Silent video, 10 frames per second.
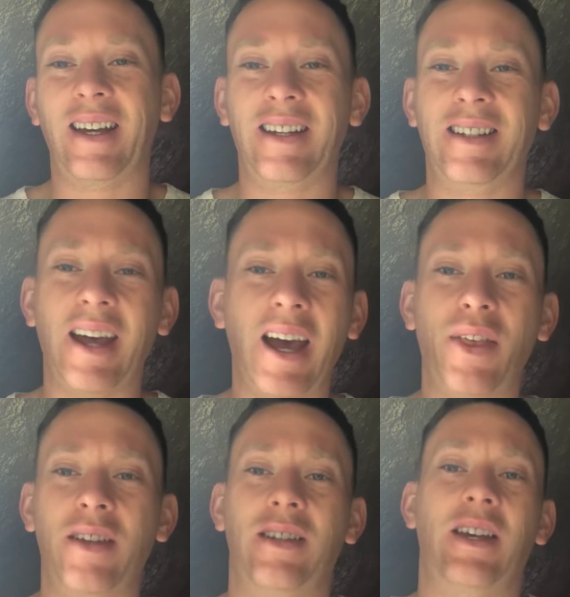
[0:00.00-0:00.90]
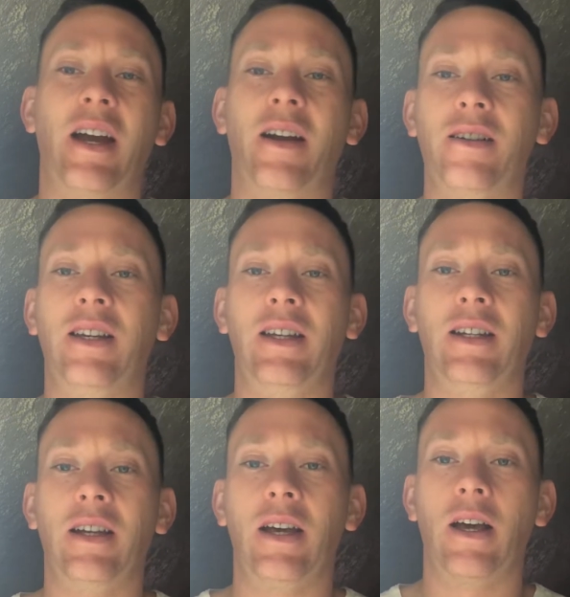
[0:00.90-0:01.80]
death is
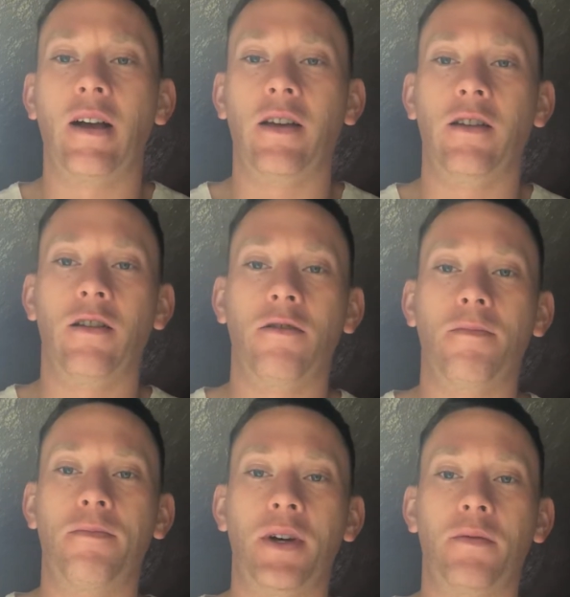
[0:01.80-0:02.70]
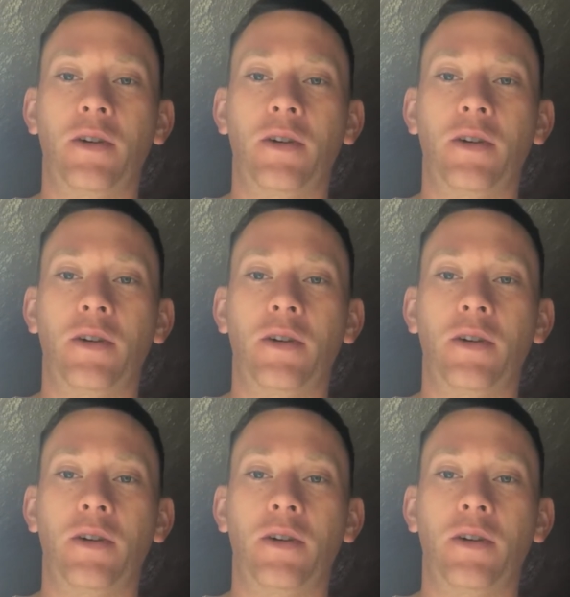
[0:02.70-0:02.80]
guaranteed, but